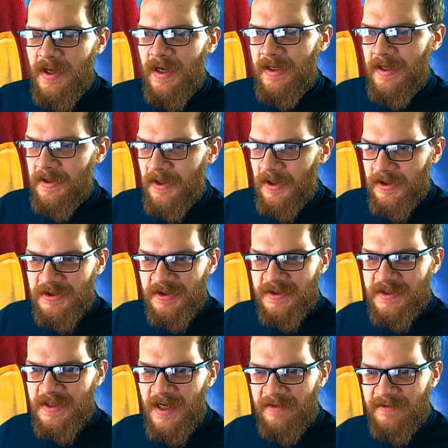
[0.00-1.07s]
And Incursions
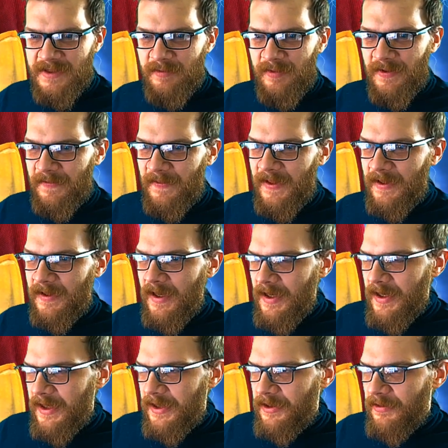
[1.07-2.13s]
is kind of similar thing.
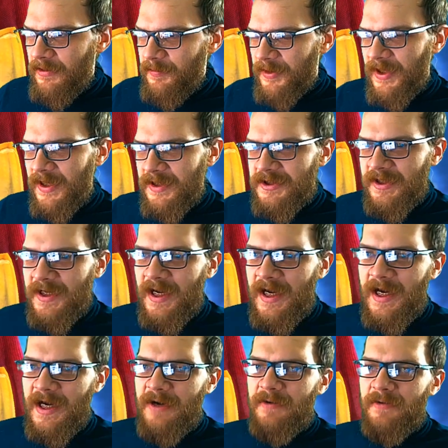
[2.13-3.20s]
It could potentially
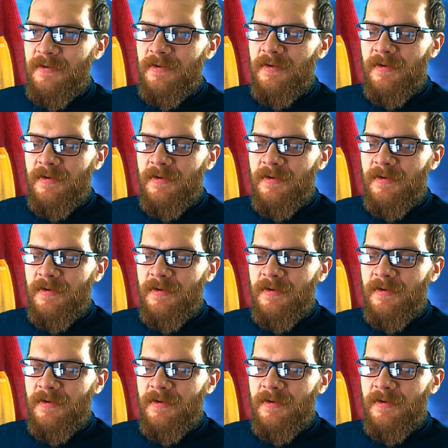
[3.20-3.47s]
have